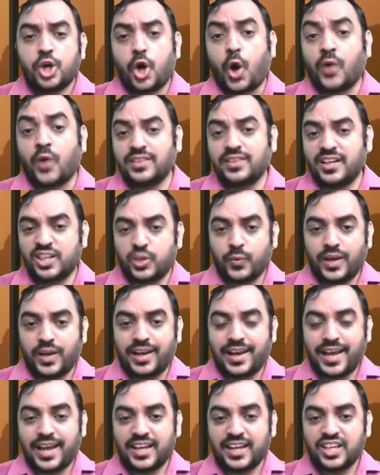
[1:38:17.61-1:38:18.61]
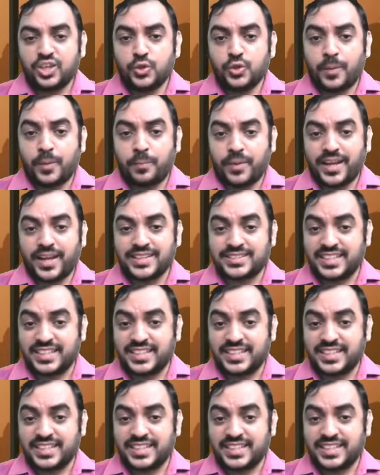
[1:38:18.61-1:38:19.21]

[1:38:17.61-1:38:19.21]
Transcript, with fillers: On that 12 lakh, you apply